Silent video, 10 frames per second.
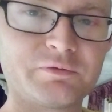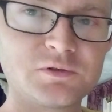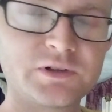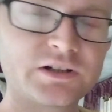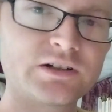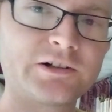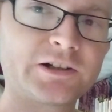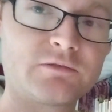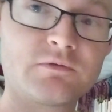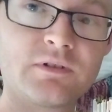Food and
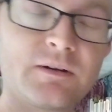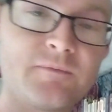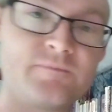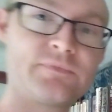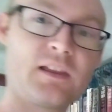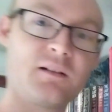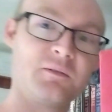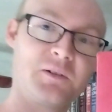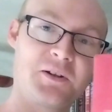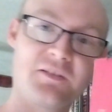Cooking,
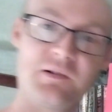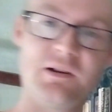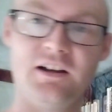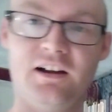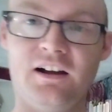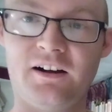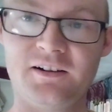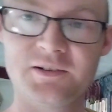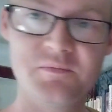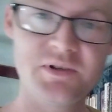which
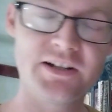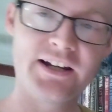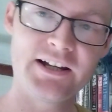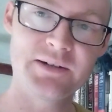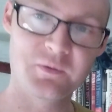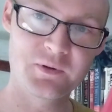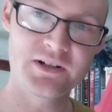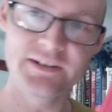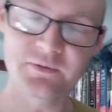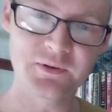I'll admit I haven't
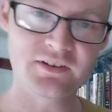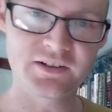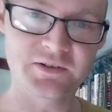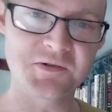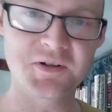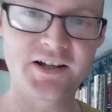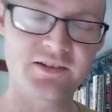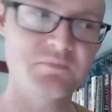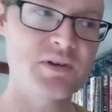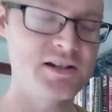read every single
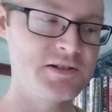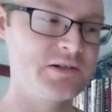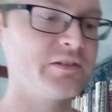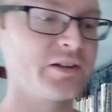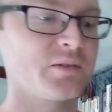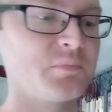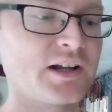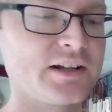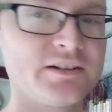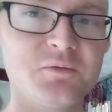last page of this, but
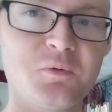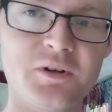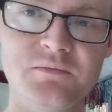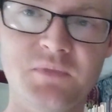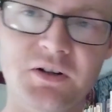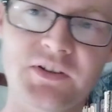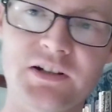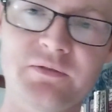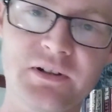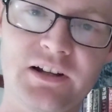I did read most
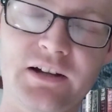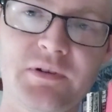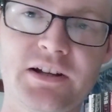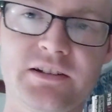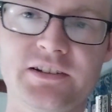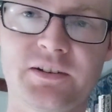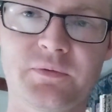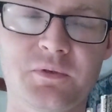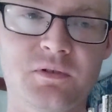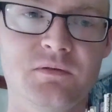of it. I've had this
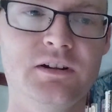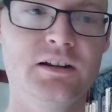for